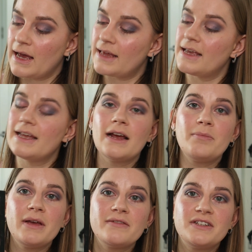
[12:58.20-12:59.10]
And then a
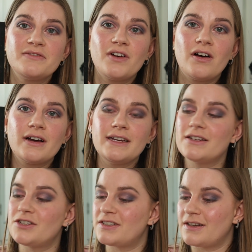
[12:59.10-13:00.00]
bit of Divine
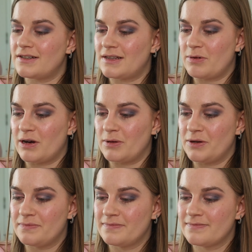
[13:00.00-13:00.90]
just under the brow
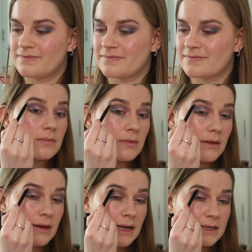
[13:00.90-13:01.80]
bone.
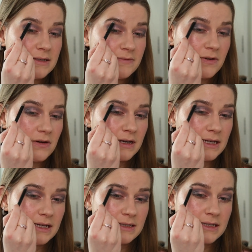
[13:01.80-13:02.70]
And
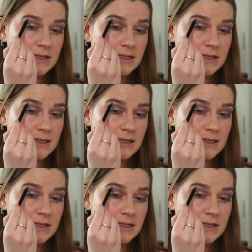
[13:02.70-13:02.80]
Divine is a